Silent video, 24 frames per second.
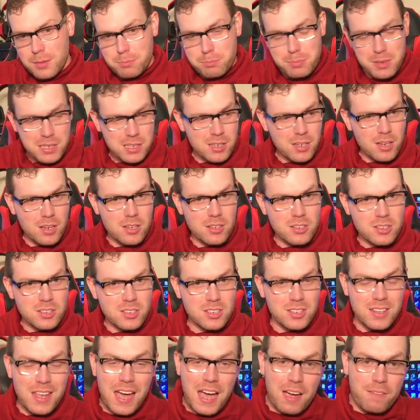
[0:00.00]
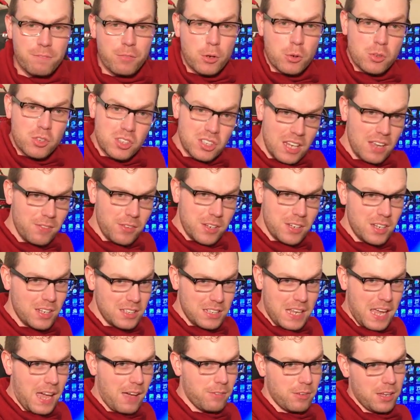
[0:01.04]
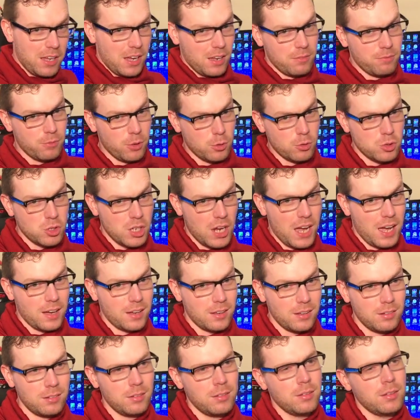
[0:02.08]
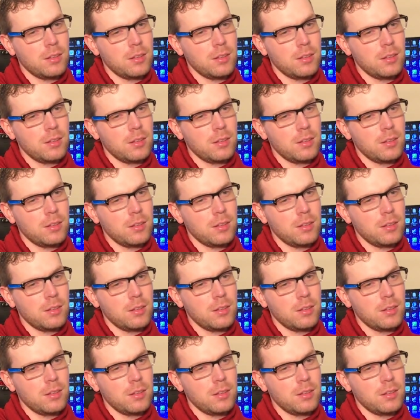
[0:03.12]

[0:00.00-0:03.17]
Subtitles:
because the iPhone 7 doesn't have a headphone jack,